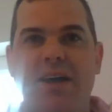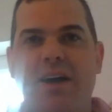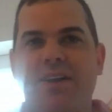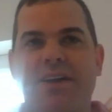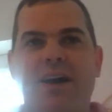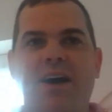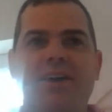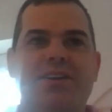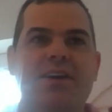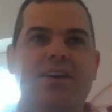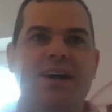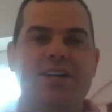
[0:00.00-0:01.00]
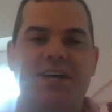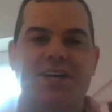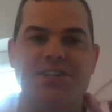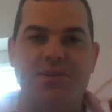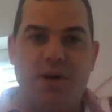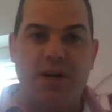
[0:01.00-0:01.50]
I don't know how you do that.
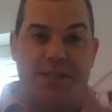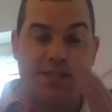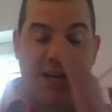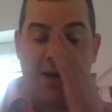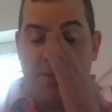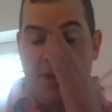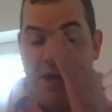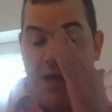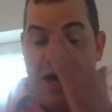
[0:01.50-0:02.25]
Jazz your words up.